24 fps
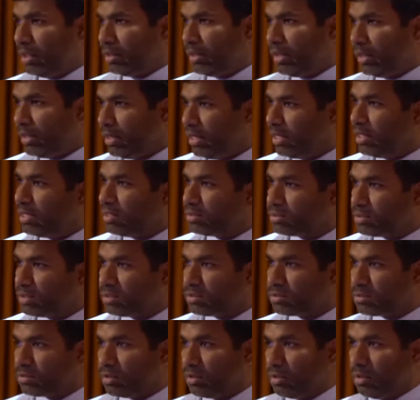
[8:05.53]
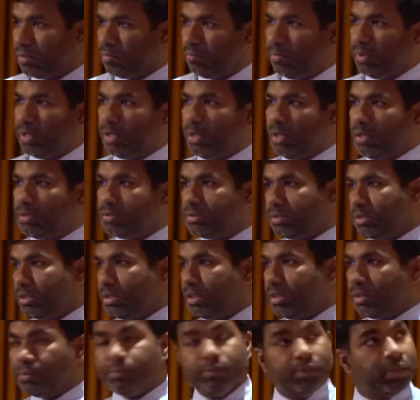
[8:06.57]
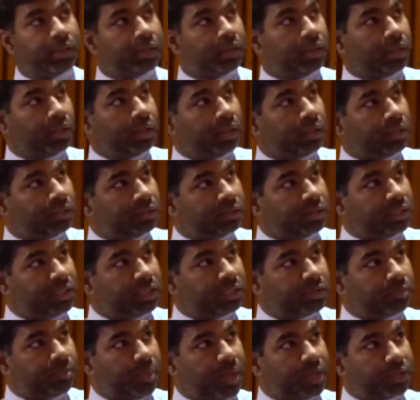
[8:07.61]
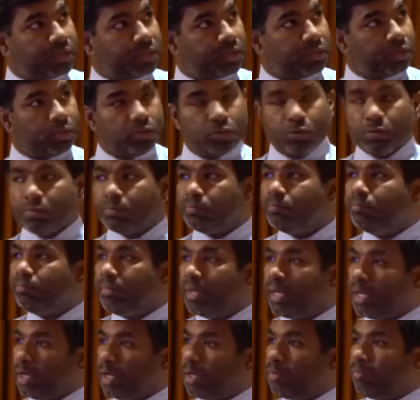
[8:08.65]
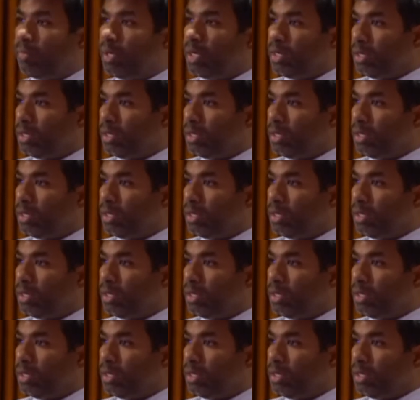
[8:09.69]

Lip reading: kidney disease, because this patient group may or may